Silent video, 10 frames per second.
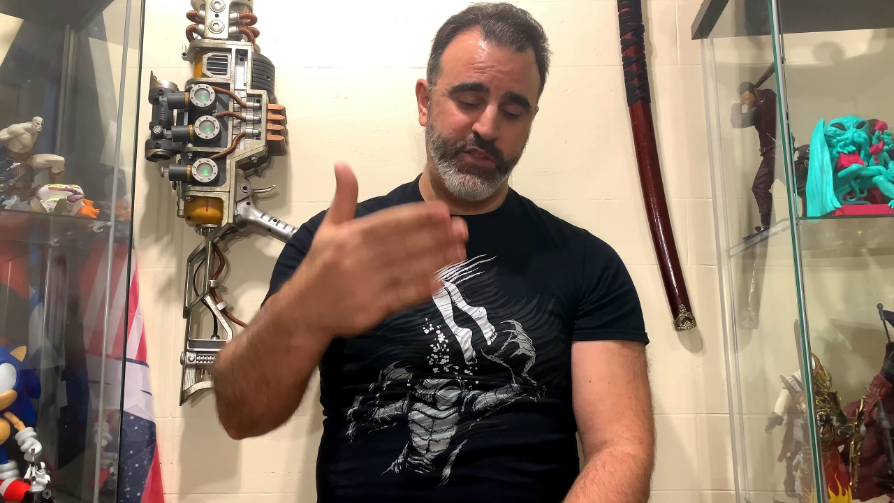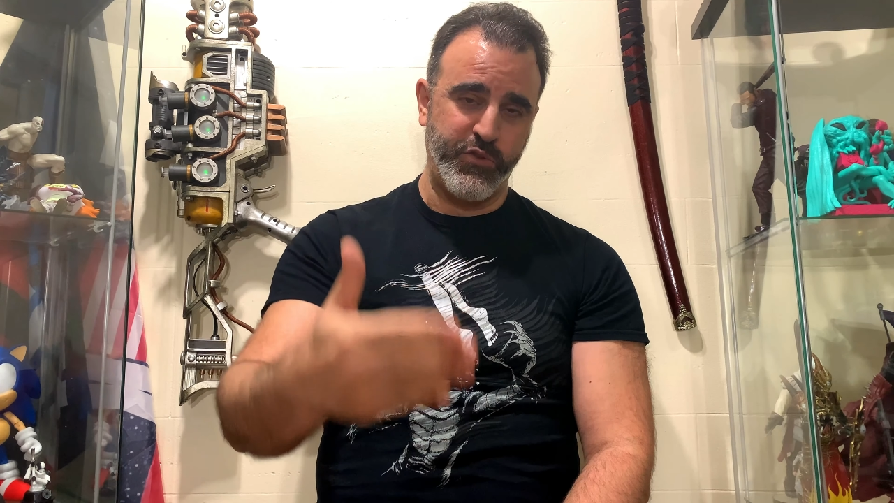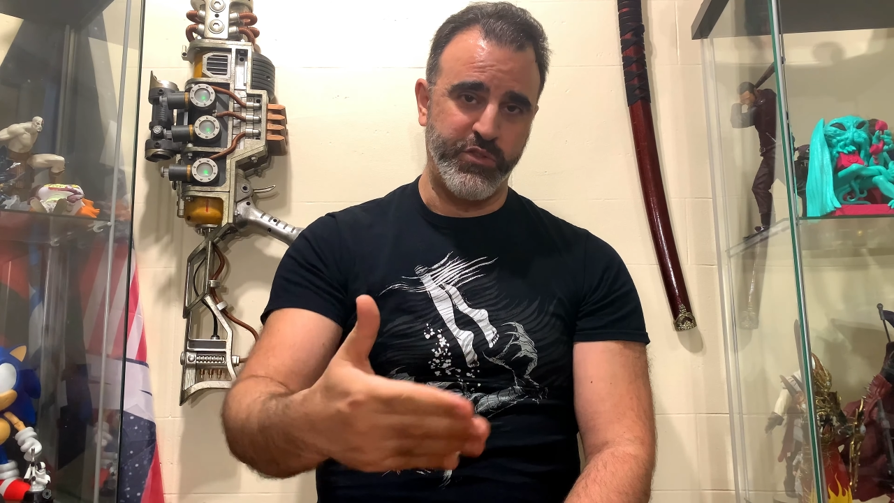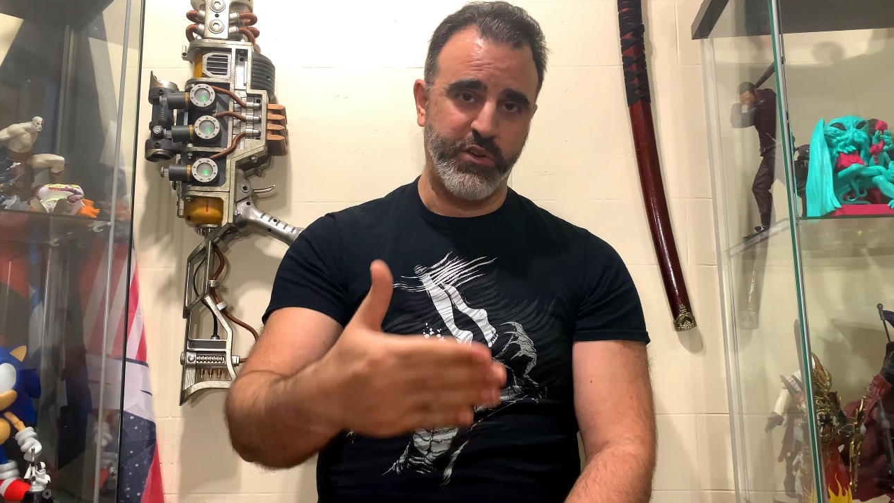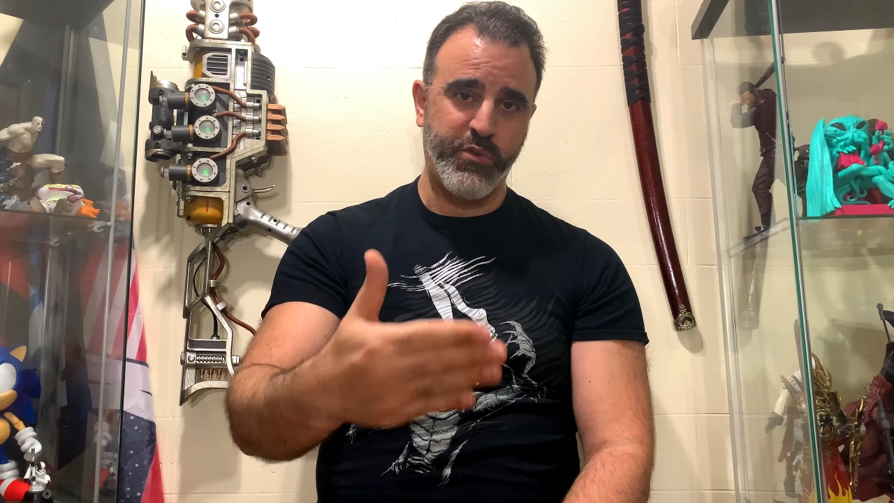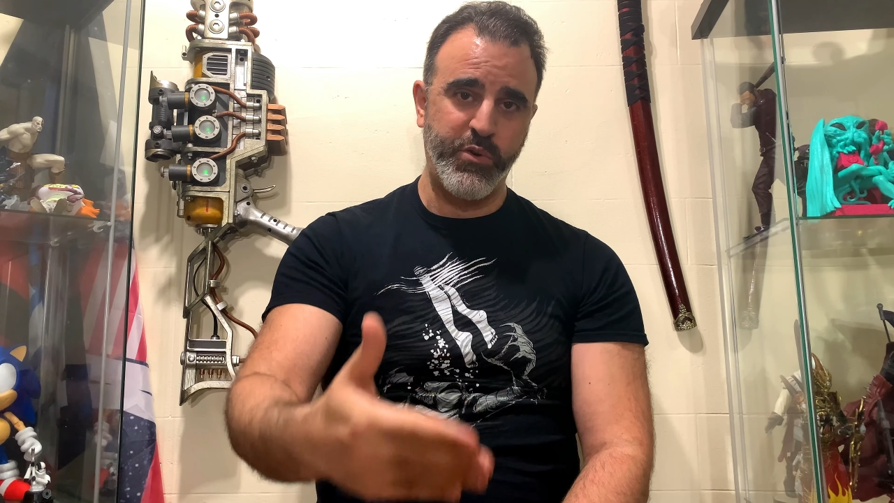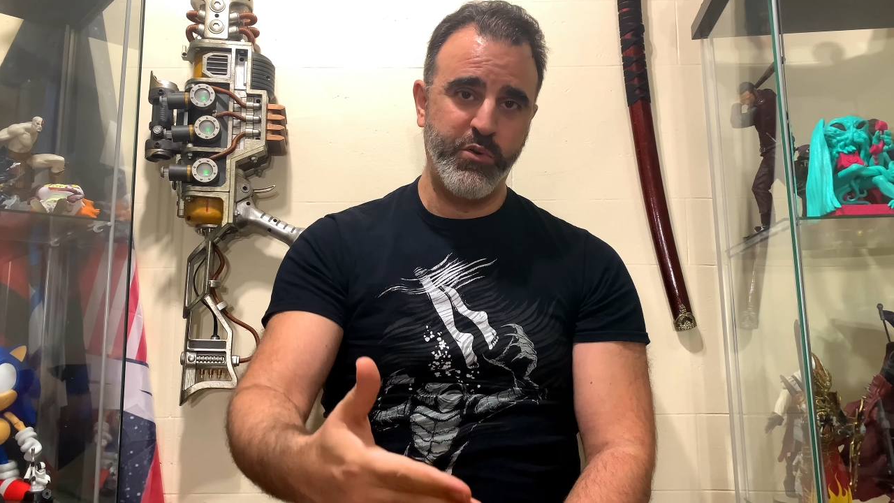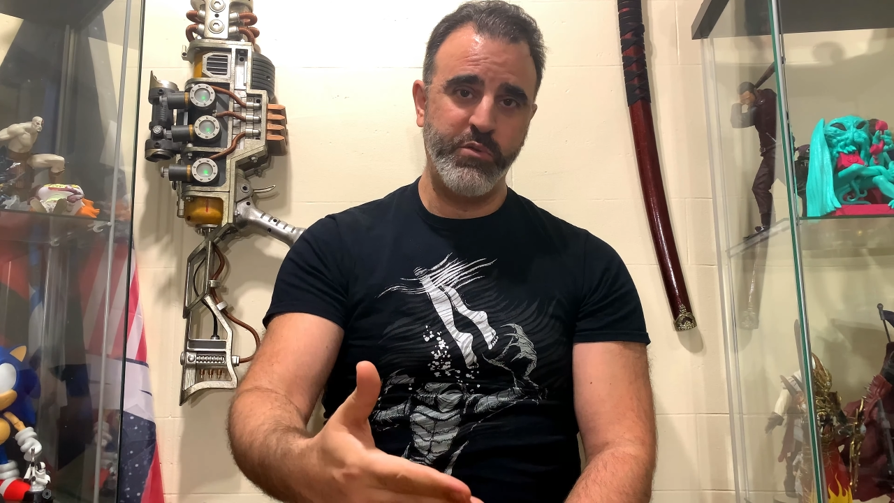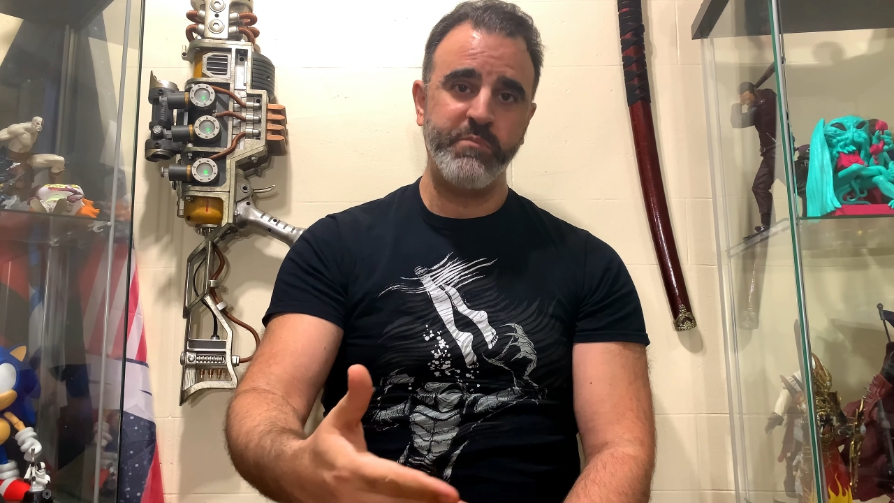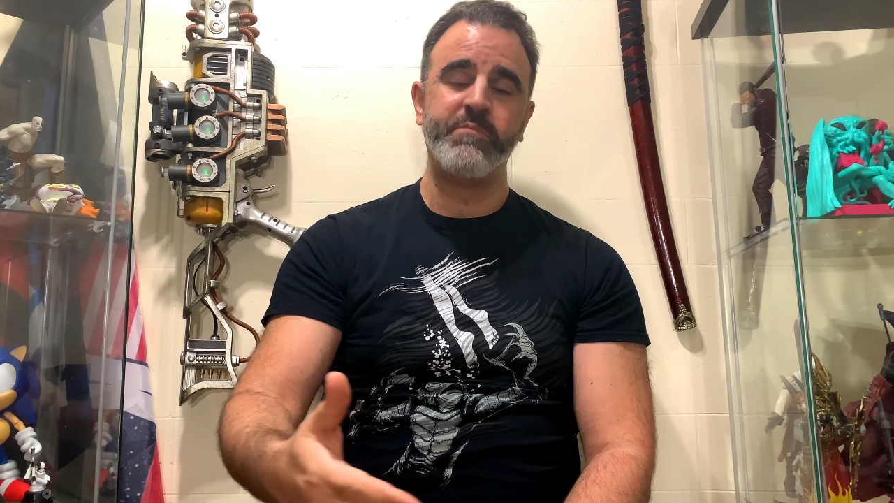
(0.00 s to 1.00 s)
to the
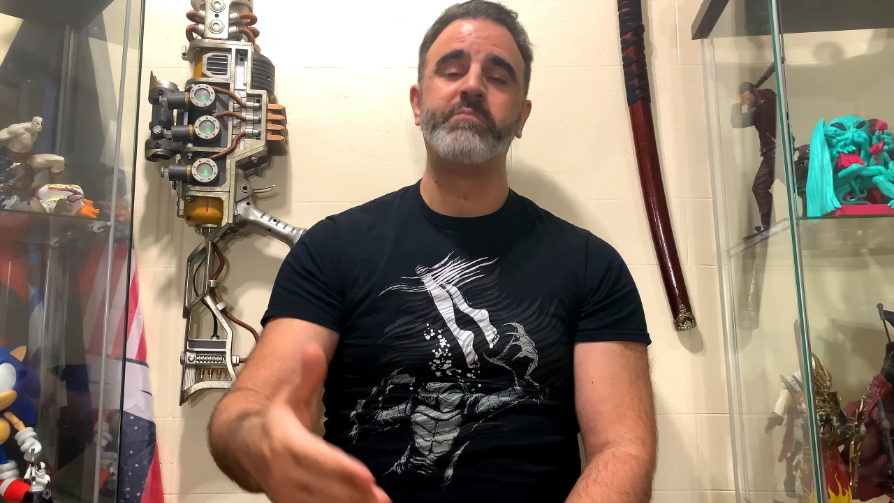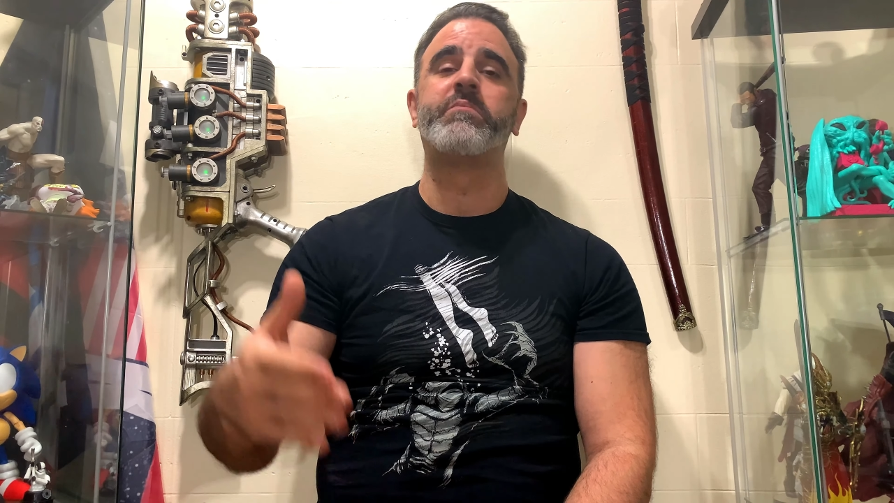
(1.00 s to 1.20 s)
crew,